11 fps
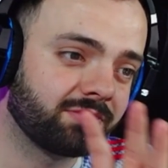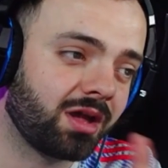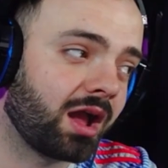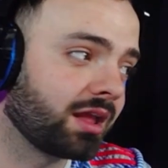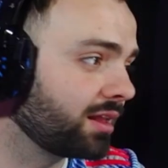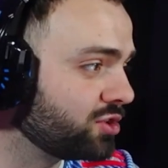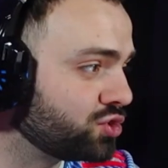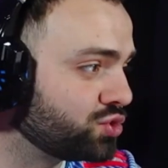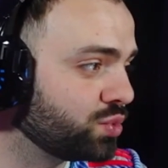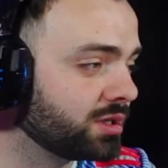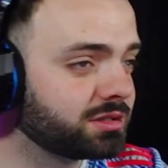I
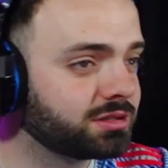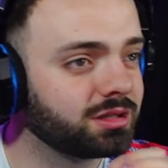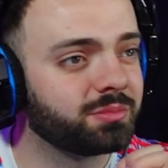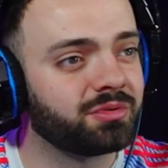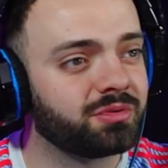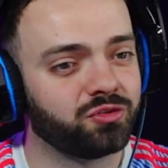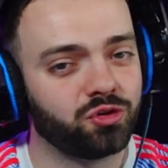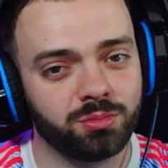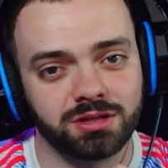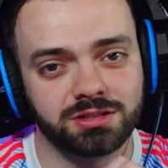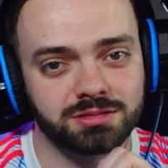enjoyed the
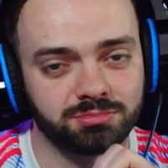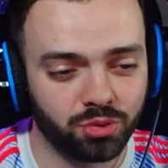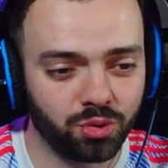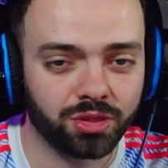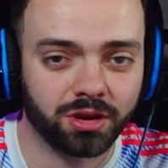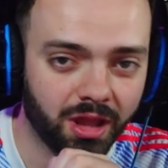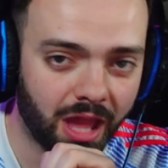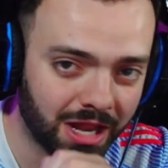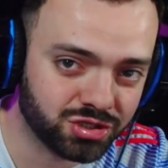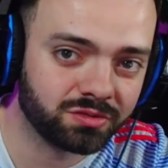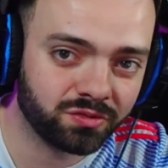performance more than I
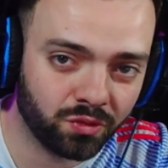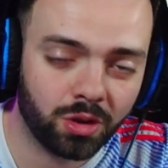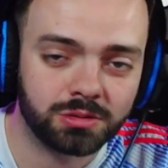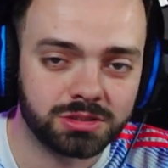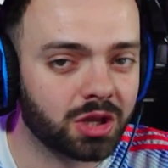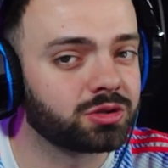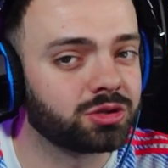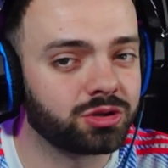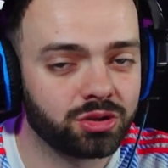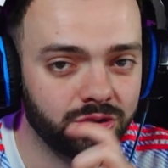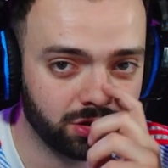actually thought I was going to
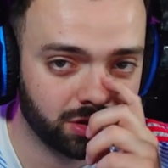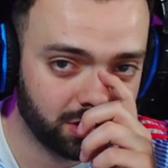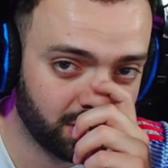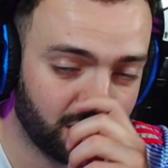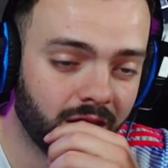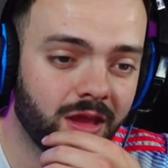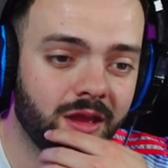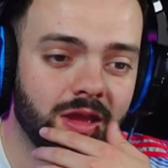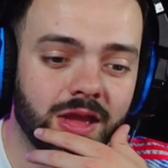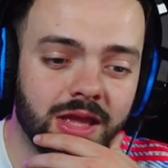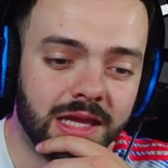do.
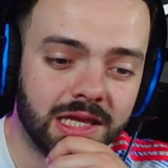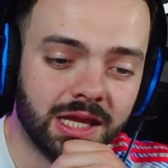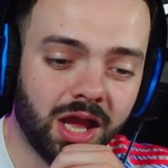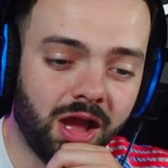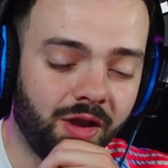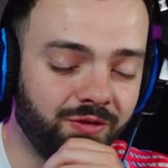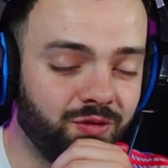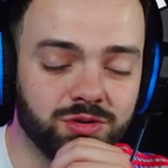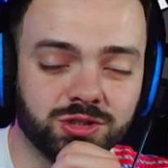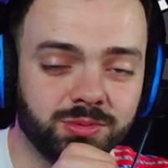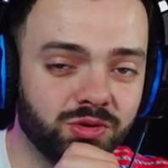I thought it
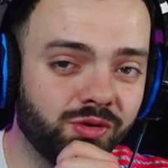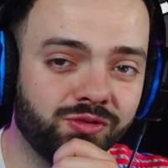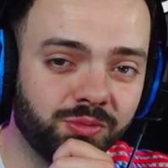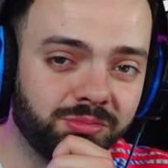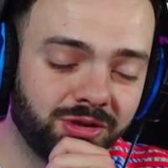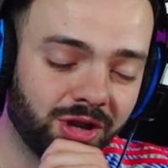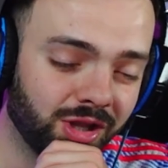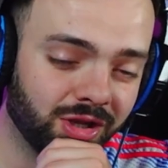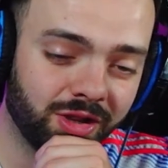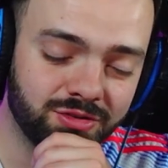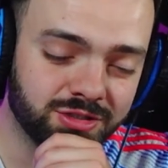was going to be awful. Can't
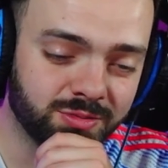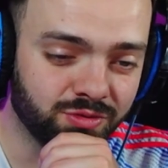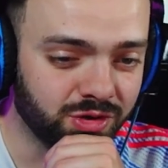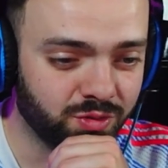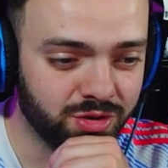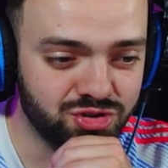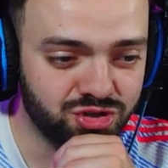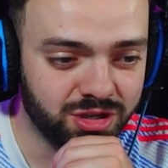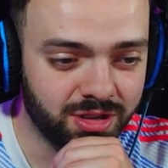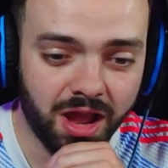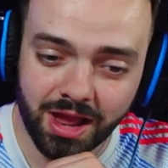lie, I thought it was going to be really
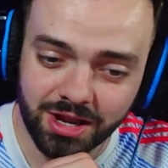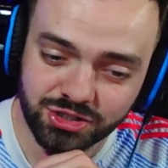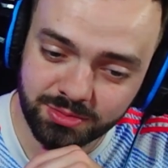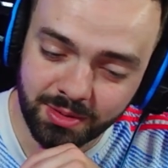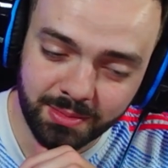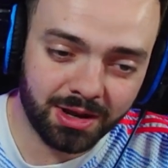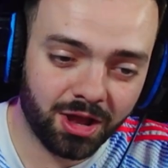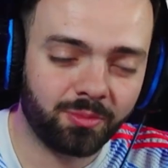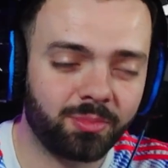cringy. It actually made me laugh.